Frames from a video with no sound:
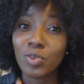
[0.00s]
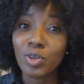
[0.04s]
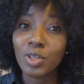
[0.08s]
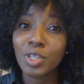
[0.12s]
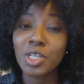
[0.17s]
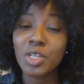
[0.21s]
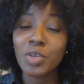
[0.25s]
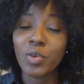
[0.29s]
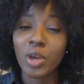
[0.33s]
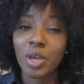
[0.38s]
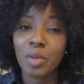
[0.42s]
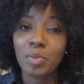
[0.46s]
a
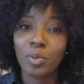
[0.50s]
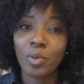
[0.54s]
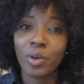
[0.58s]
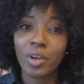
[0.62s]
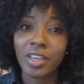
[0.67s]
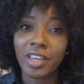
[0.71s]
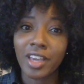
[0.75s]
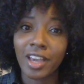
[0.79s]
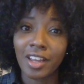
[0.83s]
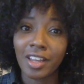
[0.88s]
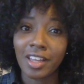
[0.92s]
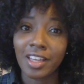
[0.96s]
really great
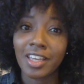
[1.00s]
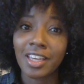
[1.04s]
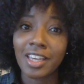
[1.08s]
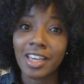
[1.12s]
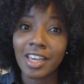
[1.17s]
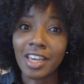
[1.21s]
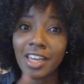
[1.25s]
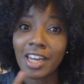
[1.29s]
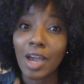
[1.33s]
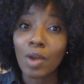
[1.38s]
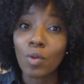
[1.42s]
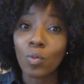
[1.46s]
point, Kelly.
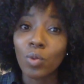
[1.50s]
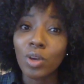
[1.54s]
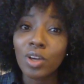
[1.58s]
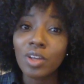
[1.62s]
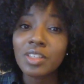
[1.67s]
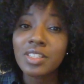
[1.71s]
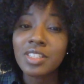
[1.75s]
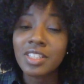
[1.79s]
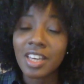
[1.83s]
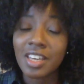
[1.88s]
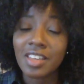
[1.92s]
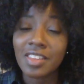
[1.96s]
And I
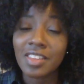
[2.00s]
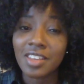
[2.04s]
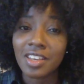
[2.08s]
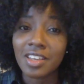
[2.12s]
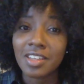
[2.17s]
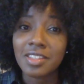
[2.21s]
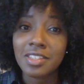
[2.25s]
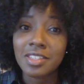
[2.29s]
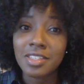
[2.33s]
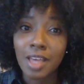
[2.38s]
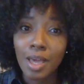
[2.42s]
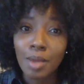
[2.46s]
will say
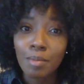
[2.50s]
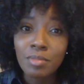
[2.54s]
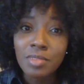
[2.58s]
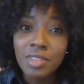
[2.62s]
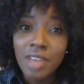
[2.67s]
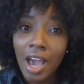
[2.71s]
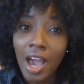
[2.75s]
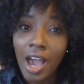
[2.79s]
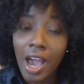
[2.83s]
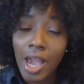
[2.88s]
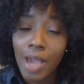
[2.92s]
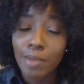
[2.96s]
this,
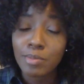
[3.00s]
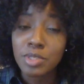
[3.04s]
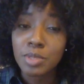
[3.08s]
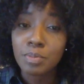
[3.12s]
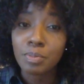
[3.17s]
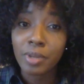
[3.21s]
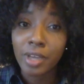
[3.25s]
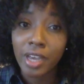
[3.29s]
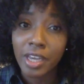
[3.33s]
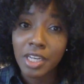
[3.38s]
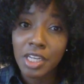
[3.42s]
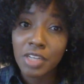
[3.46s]
sometimes
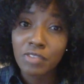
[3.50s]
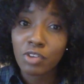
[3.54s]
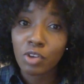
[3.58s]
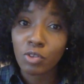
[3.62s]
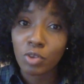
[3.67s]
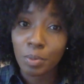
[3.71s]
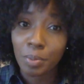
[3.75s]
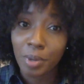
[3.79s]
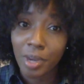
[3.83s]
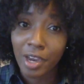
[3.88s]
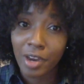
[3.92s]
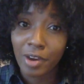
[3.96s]
planning for
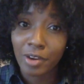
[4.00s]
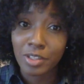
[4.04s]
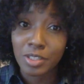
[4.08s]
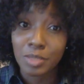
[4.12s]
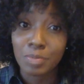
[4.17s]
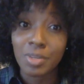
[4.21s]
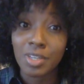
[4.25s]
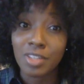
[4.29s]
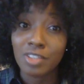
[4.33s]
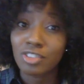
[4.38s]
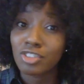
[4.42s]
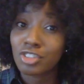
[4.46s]
repairs
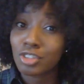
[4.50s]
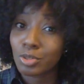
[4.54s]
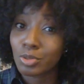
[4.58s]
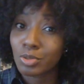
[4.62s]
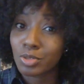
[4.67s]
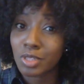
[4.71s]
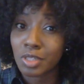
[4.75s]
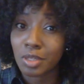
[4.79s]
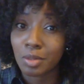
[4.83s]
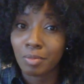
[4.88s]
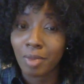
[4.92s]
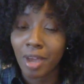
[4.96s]
means
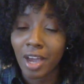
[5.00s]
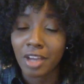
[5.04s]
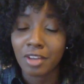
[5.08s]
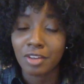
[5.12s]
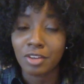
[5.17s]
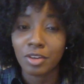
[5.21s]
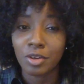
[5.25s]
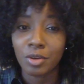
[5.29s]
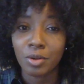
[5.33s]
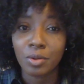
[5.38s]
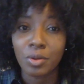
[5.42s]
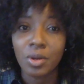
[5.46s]
choosing to buy
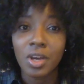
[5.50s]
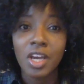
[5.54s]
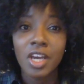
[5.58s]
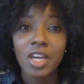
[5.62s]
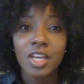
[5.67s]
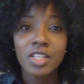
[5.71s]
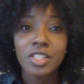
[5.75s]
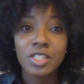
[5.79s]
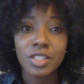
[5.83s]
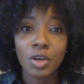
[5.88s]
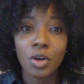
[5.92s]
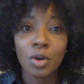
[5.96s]
new.
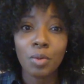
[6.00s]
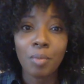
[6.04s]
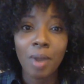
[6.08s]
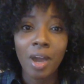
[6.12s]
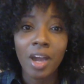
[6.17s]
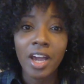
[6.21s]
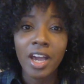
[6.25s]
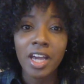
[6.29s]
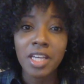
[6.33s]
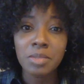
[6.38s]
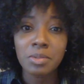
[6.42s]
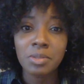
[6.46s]
So my
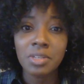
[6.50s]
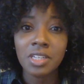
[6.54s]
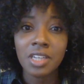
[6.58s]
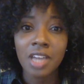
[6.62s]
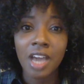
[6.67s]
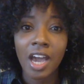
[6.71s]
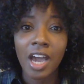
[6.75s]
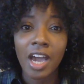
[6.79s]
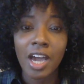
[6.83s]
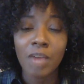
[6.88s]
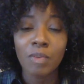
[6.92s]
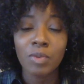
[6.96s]
husband and
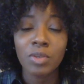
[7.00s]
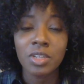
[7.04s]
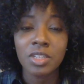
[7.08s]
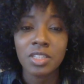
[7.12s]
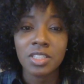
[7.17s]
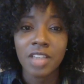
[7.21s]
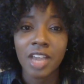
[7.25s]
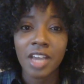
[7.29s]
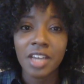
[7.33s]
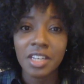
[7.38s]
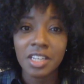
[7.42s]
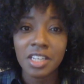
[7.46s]
I, we
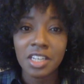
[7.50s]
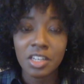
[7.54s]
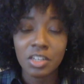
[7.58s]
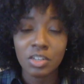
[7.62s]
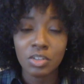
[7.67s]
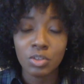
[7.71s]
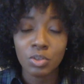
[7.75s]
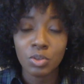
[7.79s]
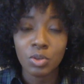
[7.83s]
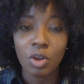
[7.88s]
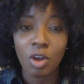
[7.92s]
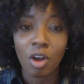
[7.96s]
decided to get
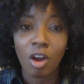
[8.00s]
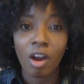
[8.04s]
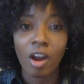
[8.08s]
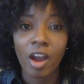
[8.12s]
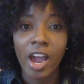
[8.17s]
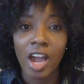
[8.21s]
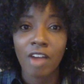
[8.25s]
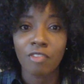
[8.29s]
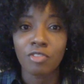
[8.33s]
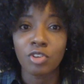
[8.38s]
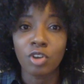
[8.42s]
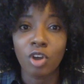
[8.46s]
a new car
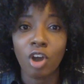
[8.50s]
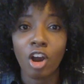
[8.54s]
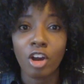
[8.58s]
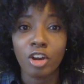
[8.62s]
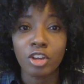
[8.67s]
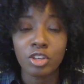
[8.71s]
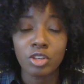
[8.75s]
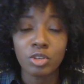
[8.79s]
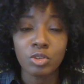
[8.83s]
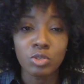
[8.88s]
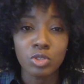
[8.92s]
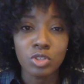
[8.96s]
after our
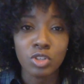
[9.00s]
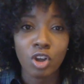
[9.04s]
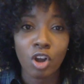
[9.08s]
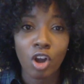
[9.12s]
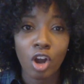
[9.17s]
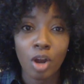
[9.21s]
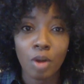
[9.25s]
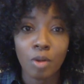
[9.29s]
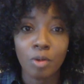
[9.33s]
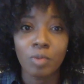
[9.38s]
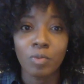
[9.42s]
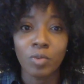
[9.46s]
used
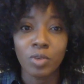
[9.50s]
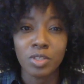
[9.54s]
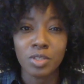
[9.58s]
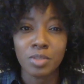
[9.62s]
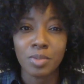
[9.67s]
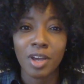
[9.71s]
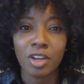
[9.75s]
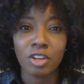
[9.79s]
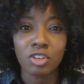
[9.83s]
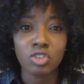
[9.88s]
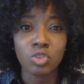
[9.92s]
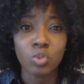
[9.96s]
car was
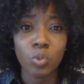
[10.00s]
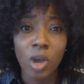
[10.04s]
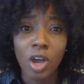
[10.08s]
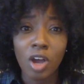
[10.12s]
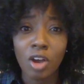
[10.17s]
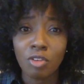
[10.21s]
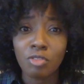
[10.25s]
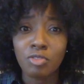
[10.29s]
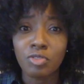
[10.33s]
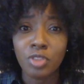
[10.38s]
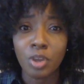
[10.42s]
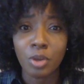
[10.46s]
about
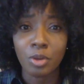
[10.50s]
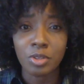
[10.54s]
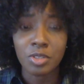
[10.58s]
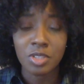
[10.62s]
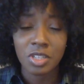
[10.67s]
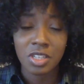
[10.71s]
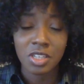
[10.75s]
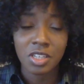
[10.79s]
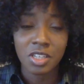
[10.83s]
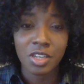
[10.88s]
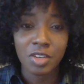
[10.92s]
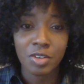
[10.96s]
12,
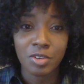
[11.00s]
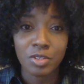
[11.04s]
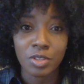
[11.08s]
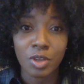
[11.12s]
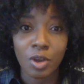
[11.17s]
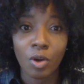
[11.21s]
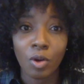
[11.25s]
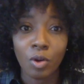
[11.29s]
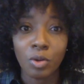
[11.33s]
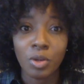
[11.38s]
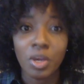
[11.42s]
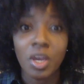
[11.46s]
13 years
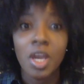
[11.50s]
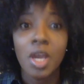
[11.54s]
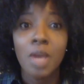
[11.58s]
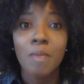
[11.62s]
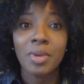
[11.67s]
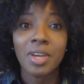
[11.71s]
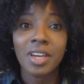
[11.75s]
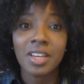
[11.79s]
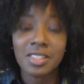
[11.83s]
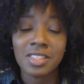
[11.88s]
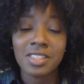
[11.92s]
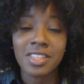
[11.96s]
old,
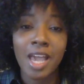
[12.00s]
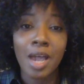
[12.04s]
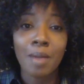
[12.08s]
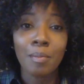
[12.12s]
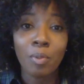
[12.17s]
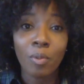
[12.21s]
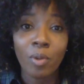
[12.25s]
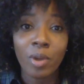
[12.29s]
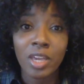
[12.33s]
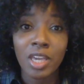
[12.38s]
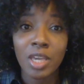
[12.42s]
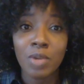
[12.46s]
because at that
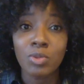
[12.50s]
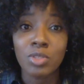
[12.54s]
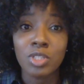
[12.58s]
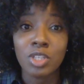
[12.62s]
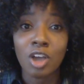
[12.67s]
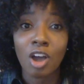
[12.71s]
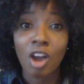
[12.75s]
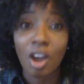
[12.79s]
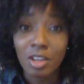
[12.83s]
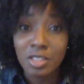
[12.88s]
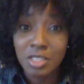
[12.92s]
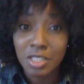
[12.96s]
point it was
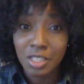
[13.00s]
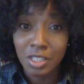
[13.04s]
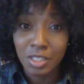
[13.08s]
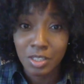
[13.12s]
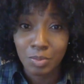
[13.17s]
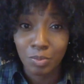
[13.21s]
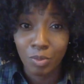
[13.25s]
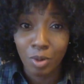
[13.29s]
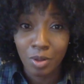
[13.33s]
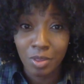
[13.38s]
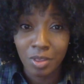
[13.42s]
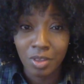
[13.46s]
costing
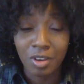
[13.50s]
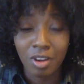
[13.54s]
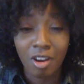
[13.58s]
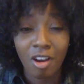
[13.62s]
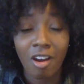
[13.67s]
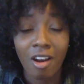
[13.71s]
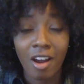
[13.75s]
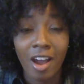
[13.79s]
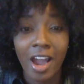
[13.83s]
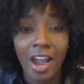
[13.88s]
us more than the car